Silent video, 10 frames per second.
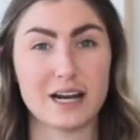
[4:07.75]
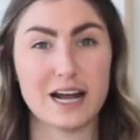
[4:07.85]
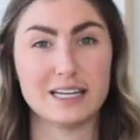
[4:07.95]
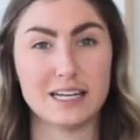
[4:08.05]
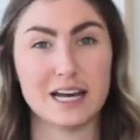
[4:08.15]
great
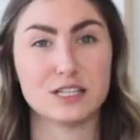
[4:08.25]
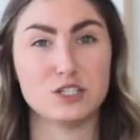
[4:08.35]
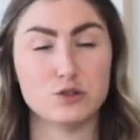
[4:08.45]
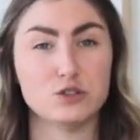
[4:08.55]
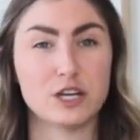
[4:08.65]
idea
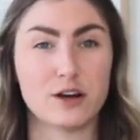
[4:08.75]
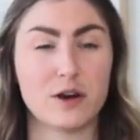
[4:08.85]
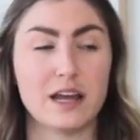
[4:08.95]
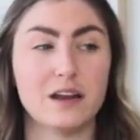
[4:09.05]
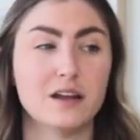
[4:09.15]
to
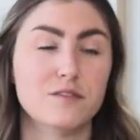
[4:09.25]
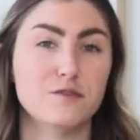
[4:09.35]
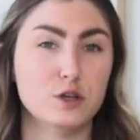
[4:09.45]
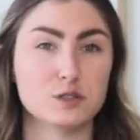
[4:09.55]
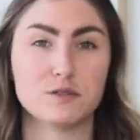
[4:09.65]
generate
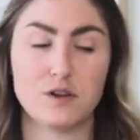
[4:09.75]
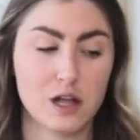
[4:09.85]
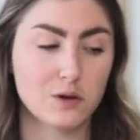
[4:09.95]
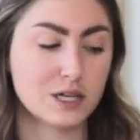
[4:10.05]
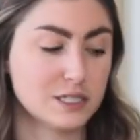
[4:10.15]
views and
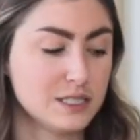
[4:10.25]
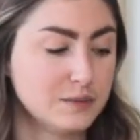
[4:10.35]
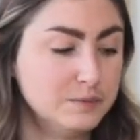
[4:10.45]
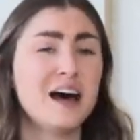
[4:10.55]
followers.